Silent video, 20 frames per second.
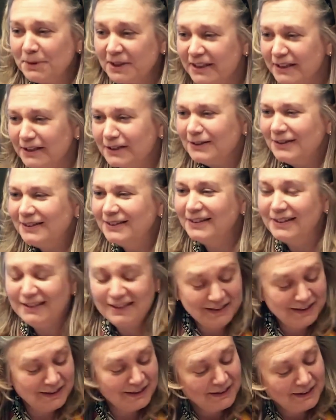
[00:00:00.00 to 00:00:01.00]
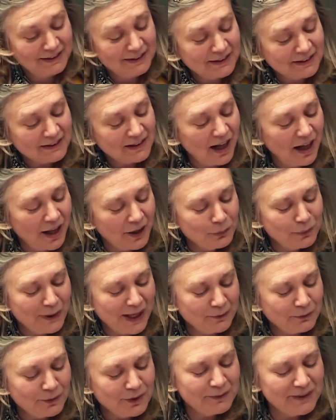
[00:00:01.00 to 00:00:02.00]
too, called
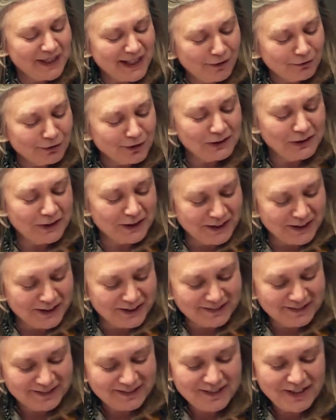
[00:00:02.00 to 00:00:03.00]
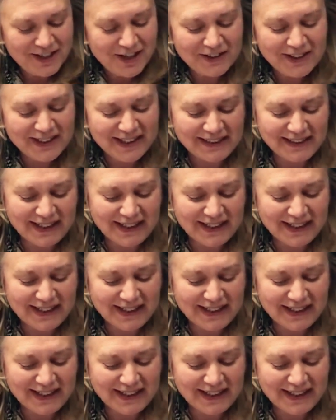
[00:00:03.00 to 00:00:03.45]
When Will We Ever Learn?, noting